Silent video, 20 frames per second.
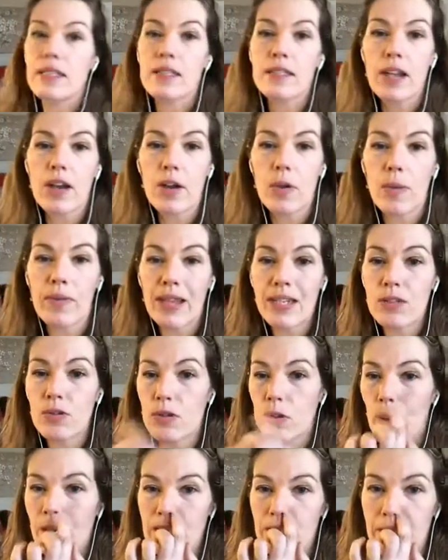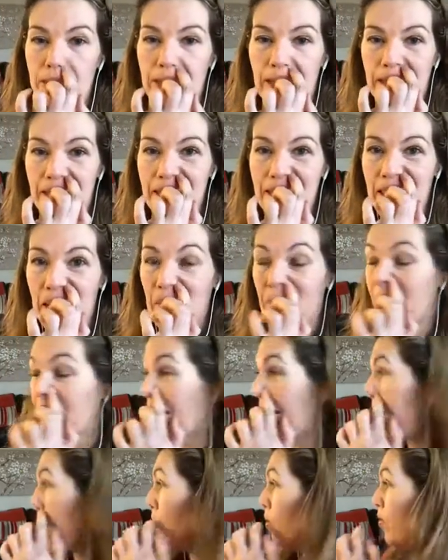so that's all the questions I can see for now,